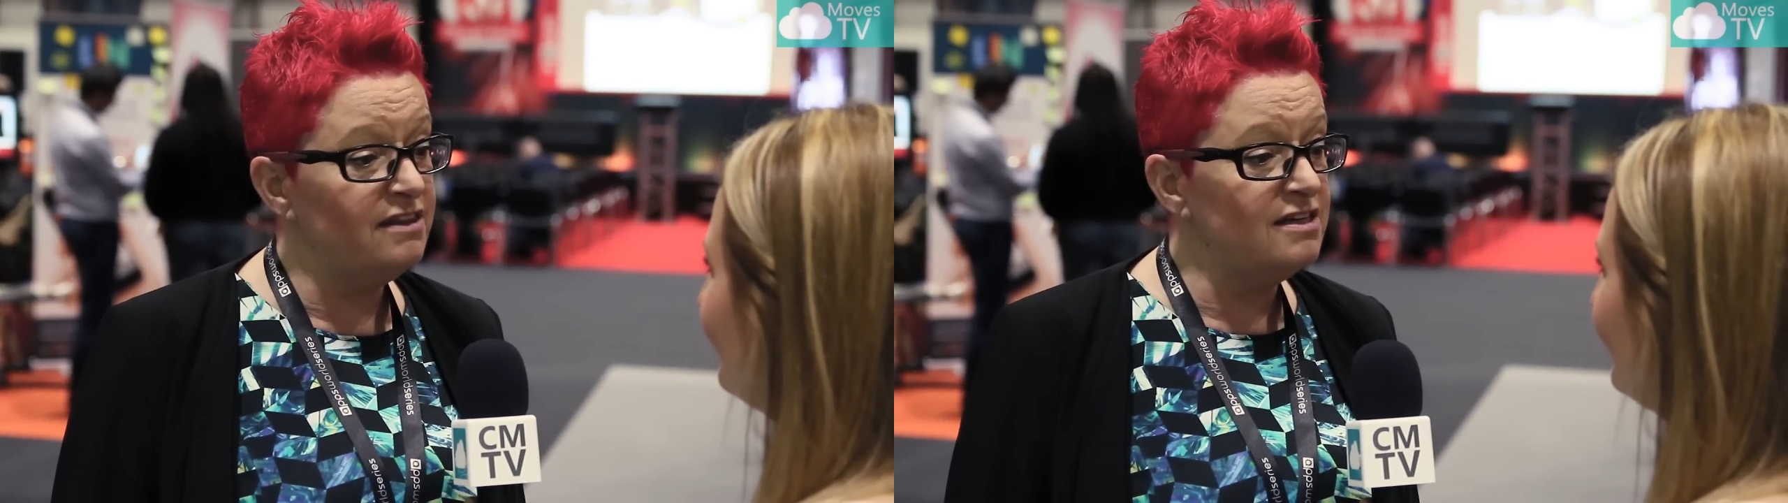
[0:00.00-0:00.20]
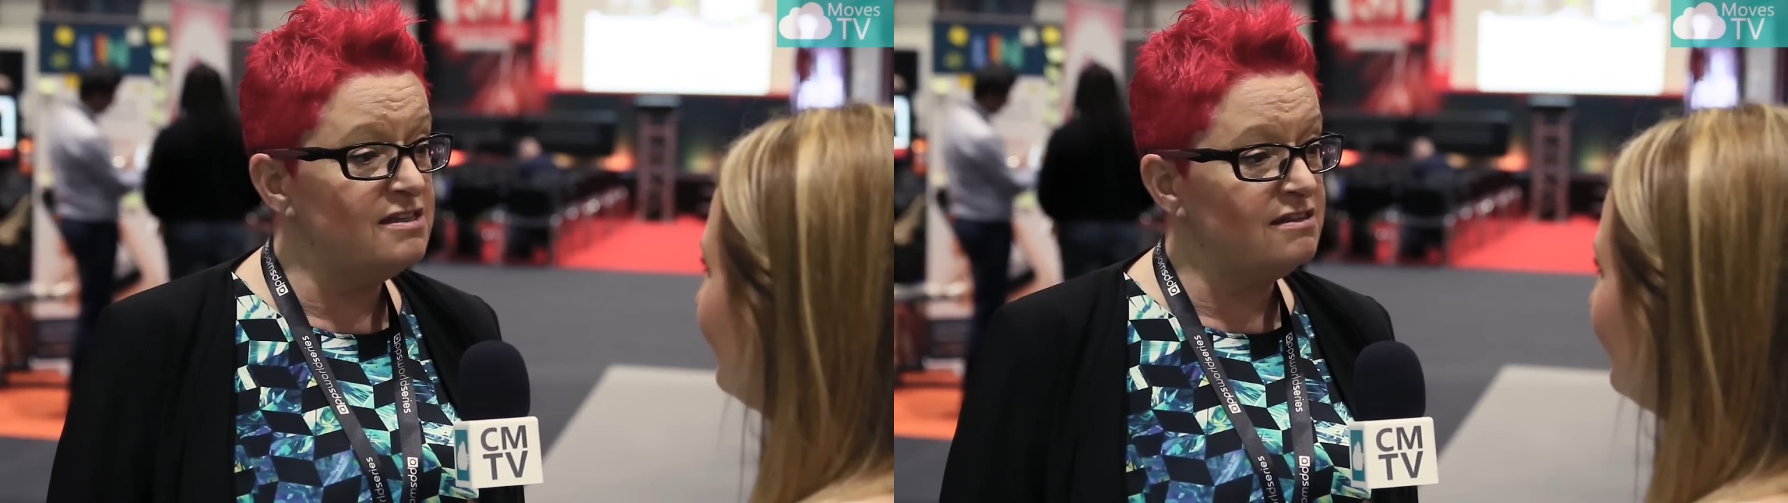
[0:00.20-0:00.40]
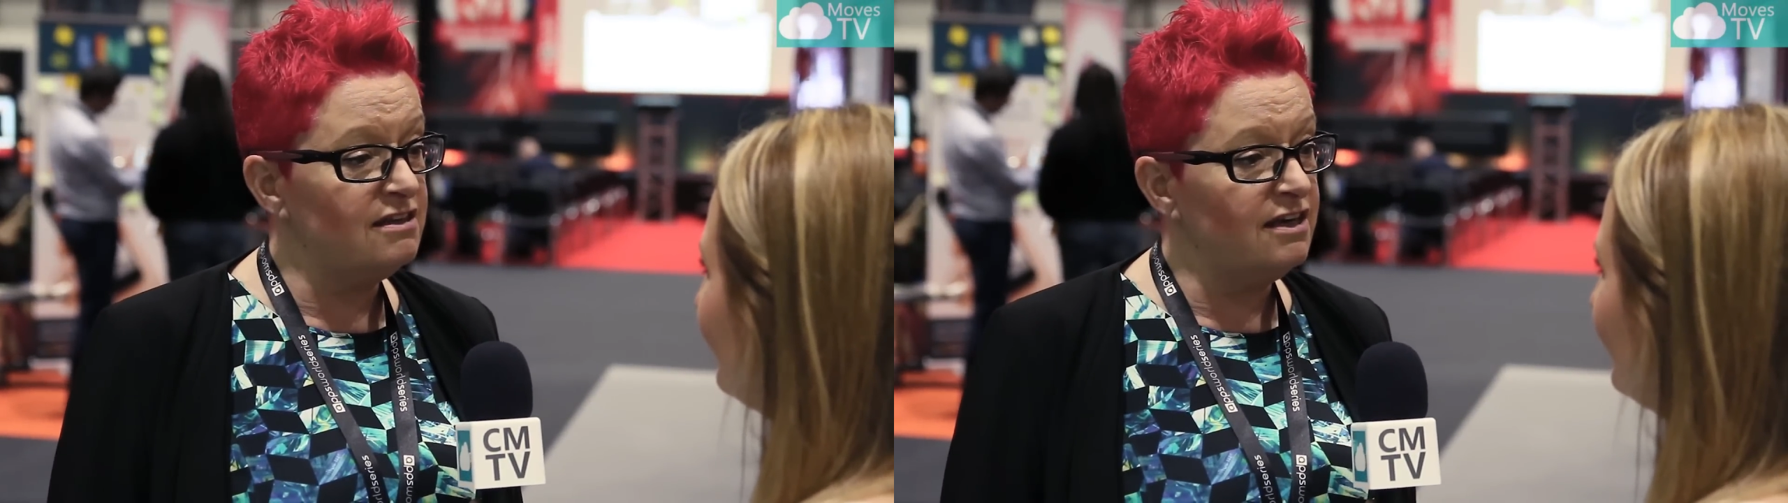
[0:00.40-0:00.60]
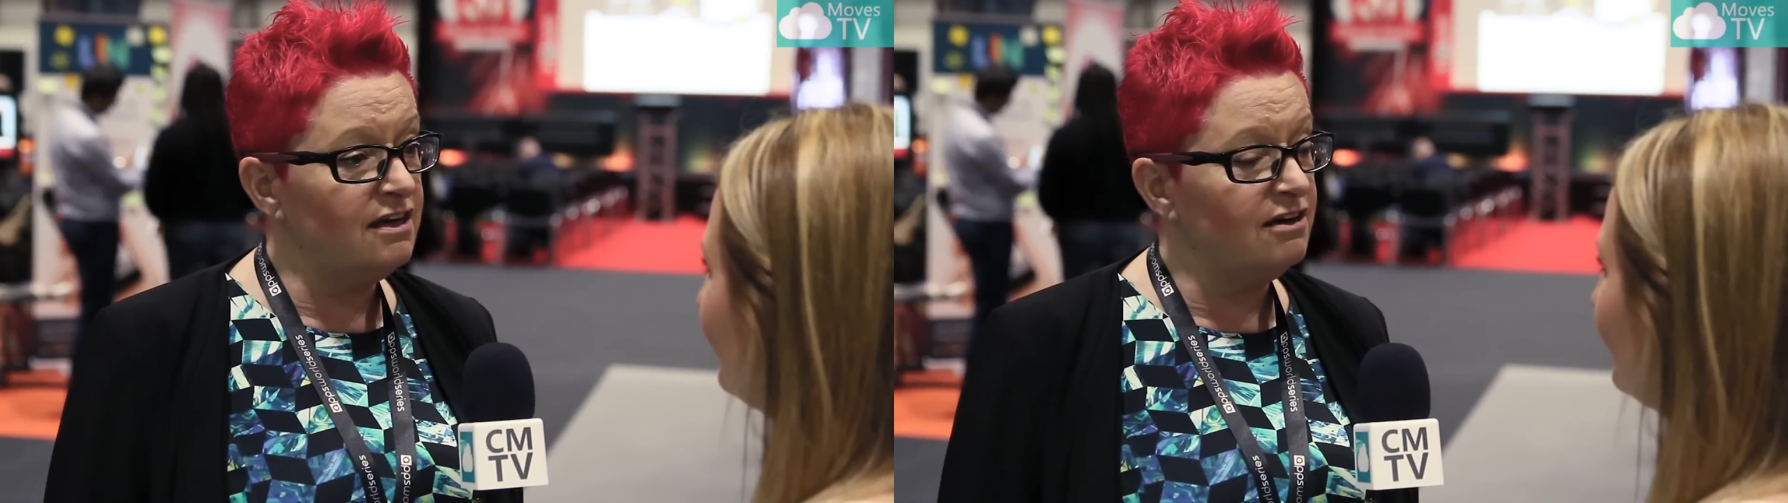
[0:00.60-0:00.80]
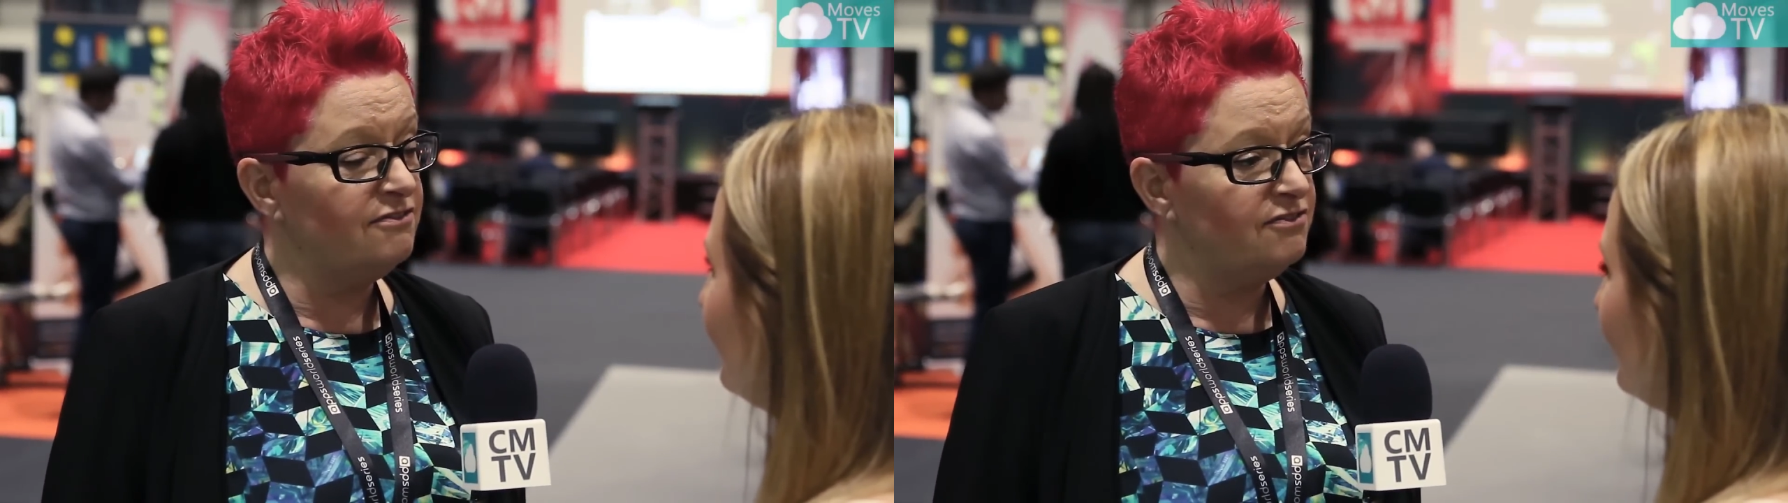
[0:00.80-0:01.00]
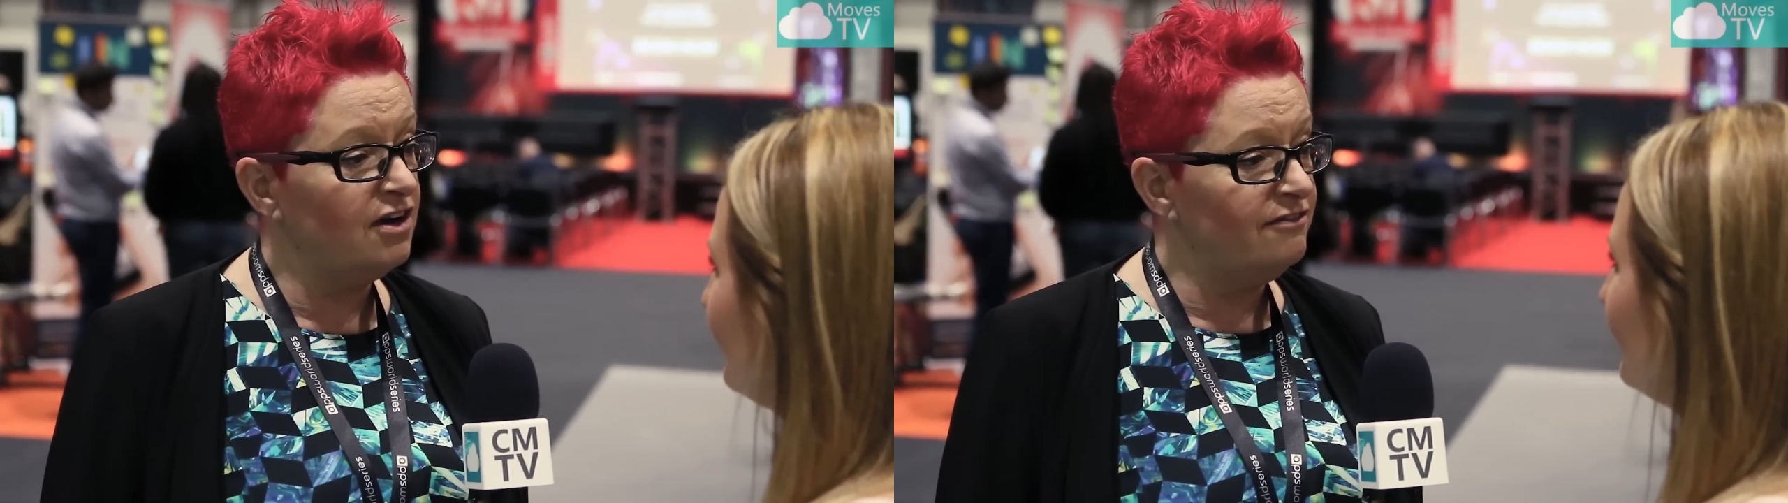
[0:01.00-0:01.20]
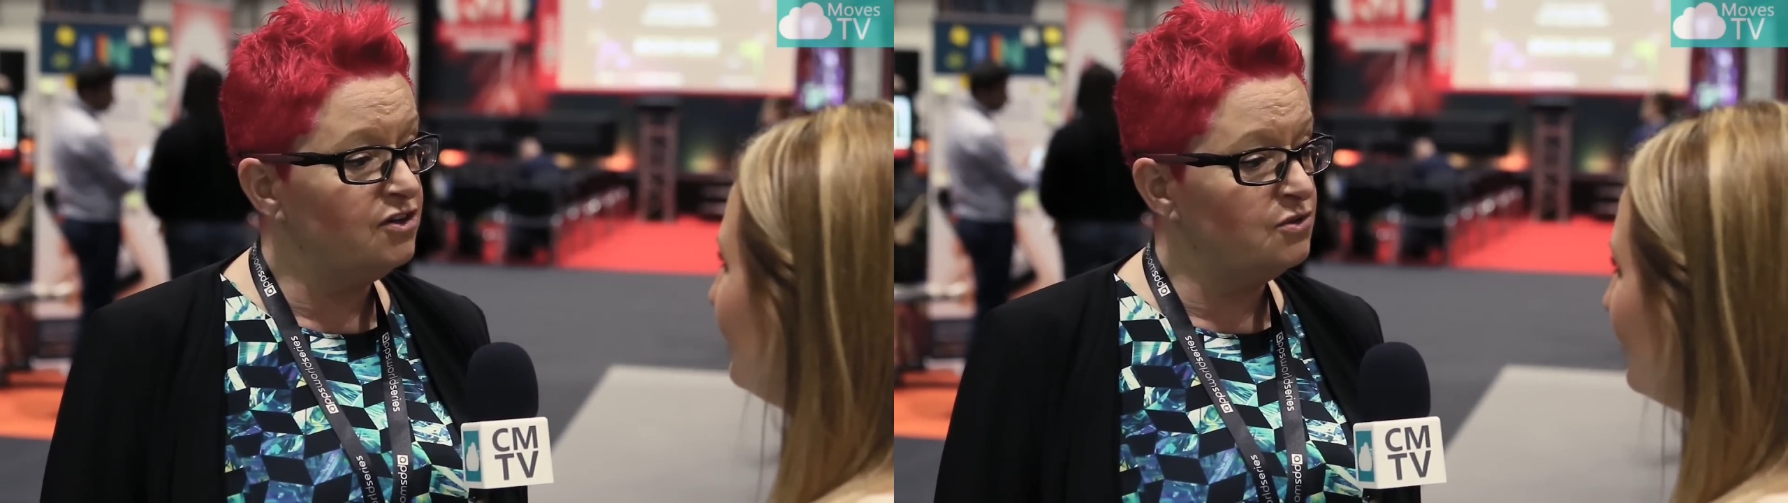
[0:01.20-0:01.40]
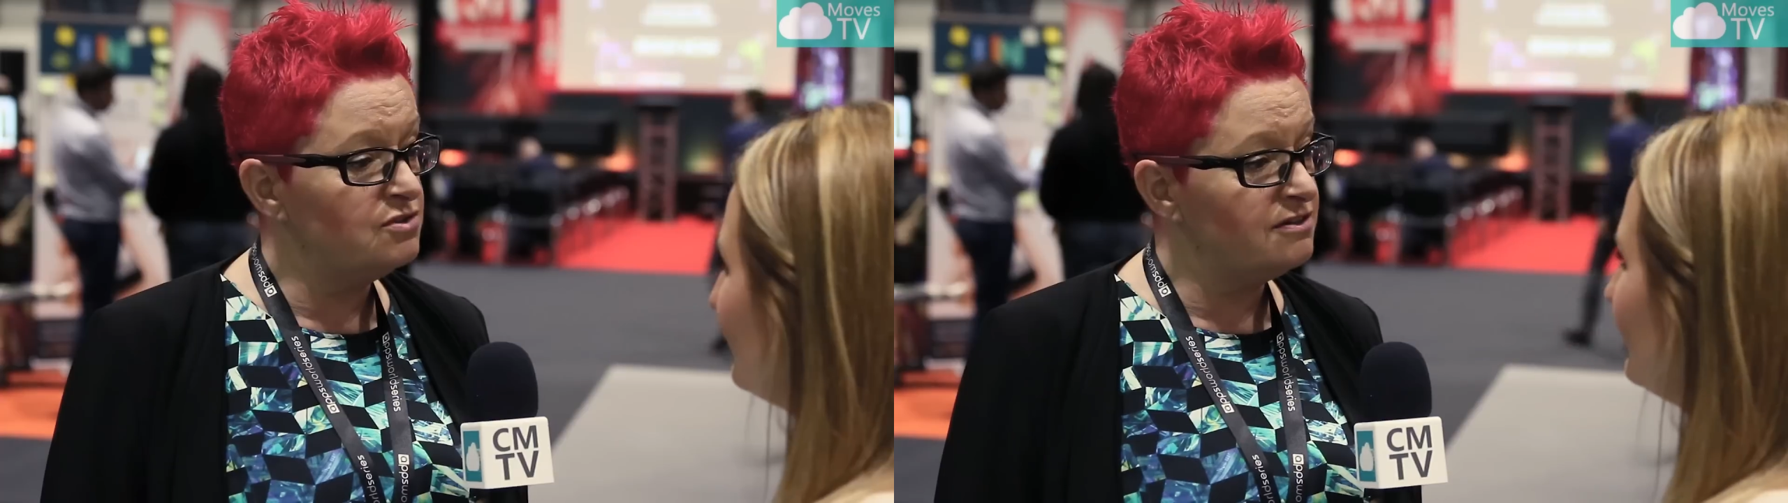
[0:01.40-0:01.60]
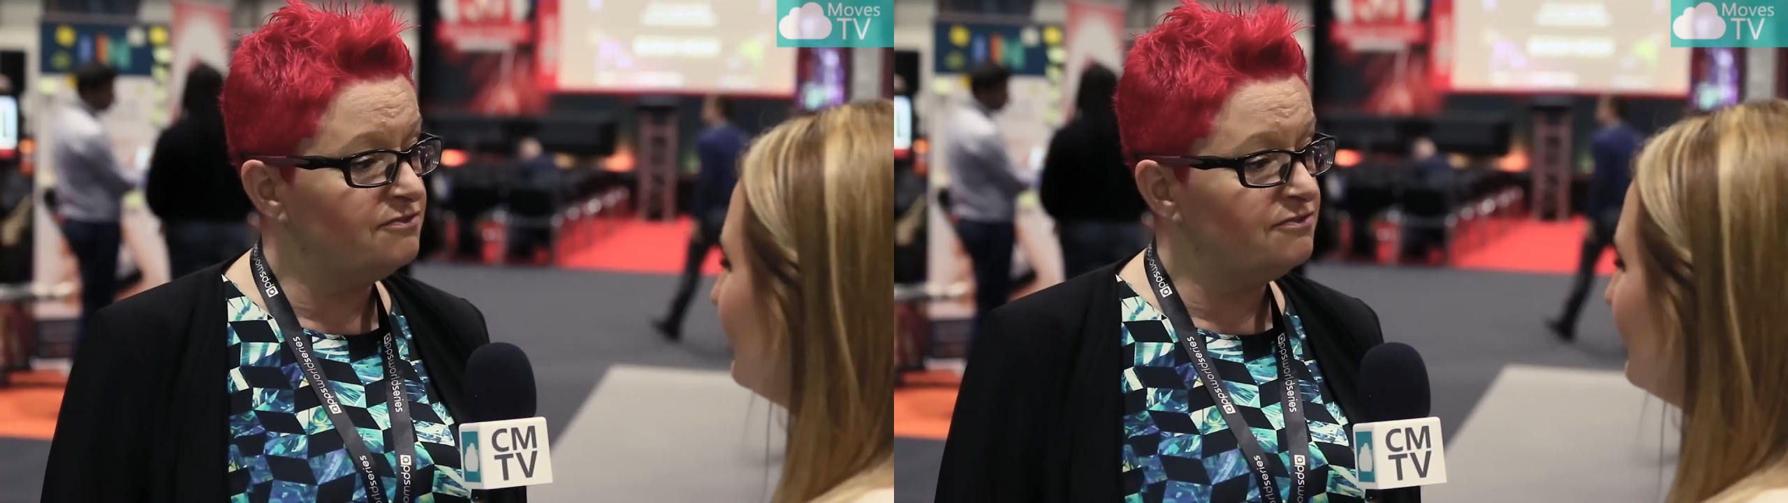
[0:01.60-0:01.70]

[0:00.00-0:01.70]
They did the flight recorder